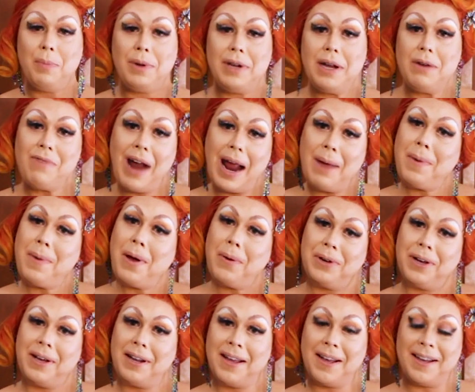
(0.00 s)
but in rainbow
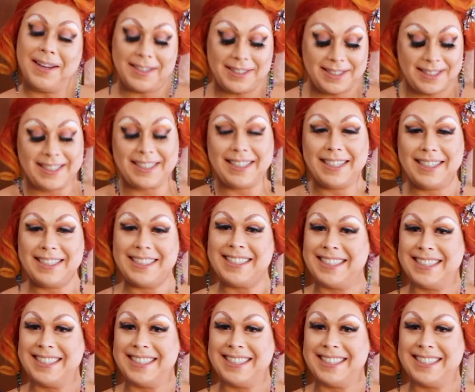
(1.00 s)
colours.